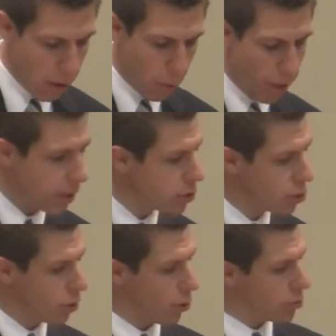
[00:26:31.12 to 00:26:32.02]
What else
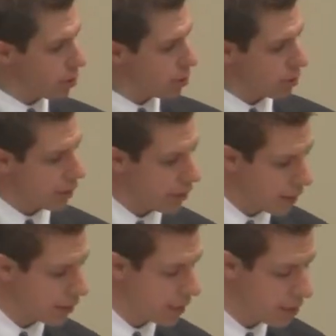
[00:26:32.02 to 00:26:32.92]
shows us that,
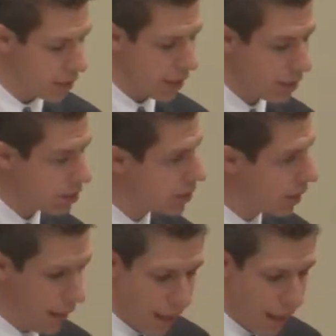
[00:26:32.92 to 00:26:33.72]
that this is